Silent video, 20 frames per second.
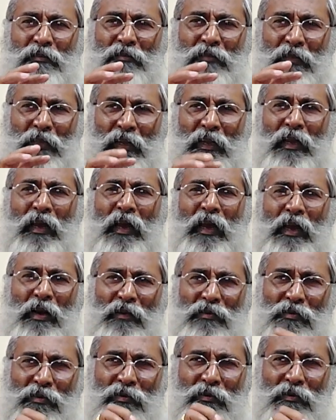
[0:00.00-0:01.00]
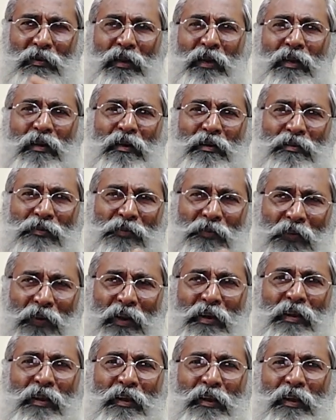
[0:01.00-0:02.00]
they have to get a
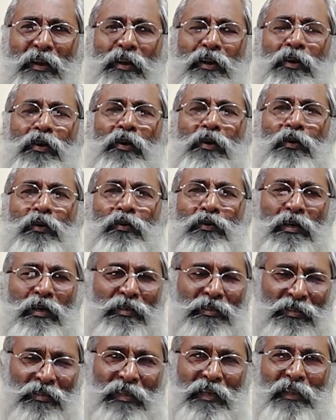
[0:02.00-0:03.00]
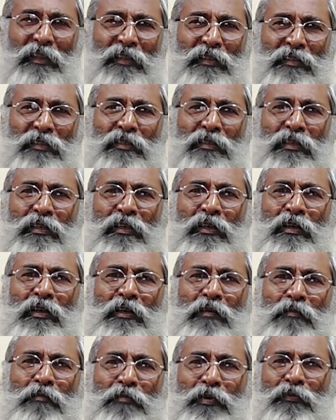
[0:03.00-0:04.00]
training into their skills
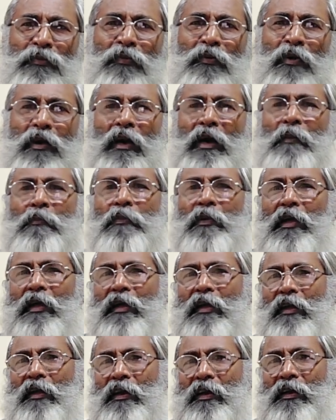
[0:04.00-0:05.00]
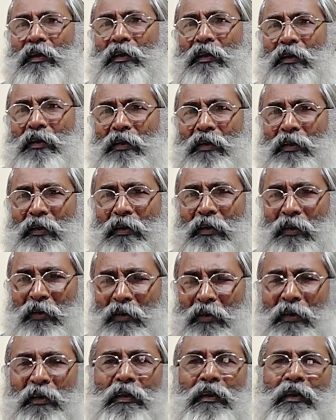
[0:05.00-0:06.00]
before applying it
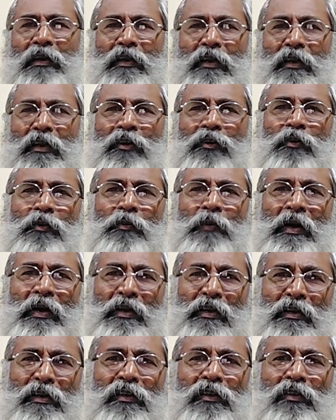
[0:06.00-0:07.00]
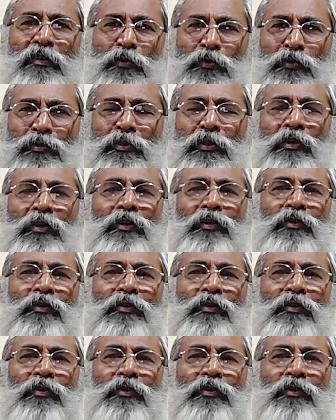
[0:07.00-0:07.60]
into practical use.